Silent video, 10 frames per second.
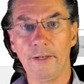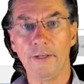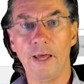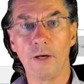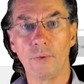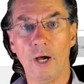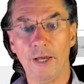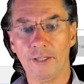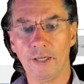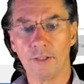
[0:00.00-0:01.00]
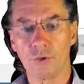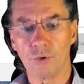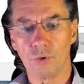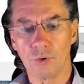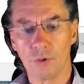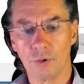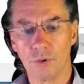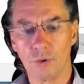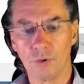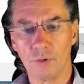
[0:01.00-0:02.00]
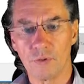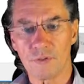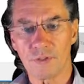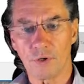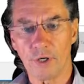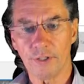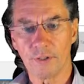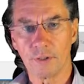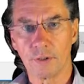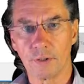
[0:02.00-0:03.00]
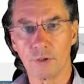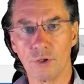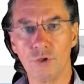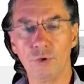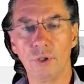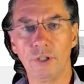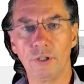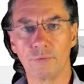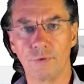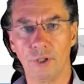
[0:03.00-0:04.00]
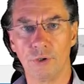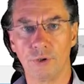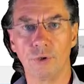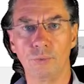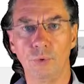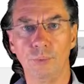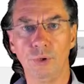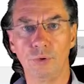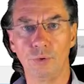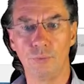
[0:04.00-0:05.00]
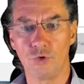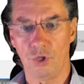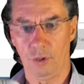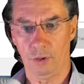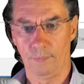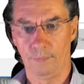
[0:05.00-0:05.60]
And now I can start the newly configured Ubuntu machine.